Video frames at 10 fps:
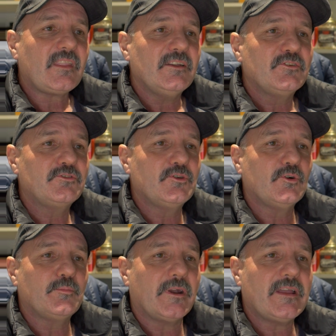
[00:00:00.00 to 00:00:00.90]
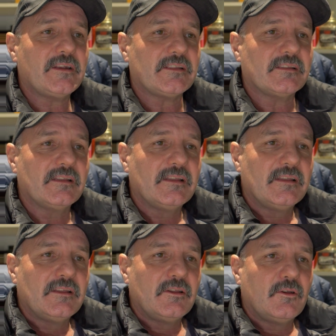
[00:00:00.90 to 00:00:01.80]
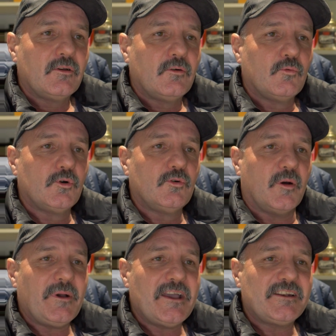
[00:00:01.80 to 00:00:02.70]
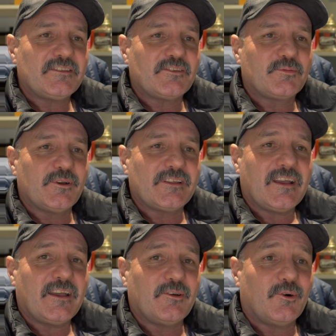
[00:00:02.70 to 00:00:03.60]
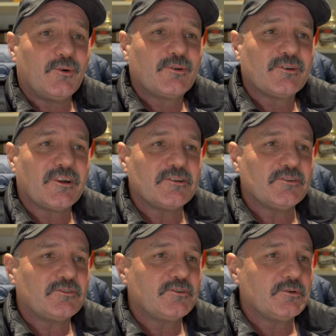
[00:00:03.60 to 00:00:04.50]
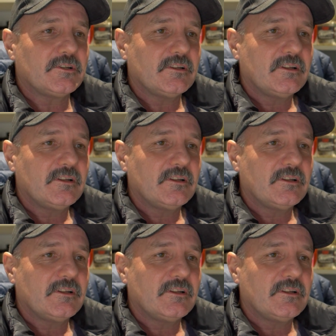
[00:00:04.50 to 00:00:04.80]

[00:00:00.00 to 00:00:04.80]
Stuart Browning, woo, I made it this week. Hey, Hall, good on you, Stuart.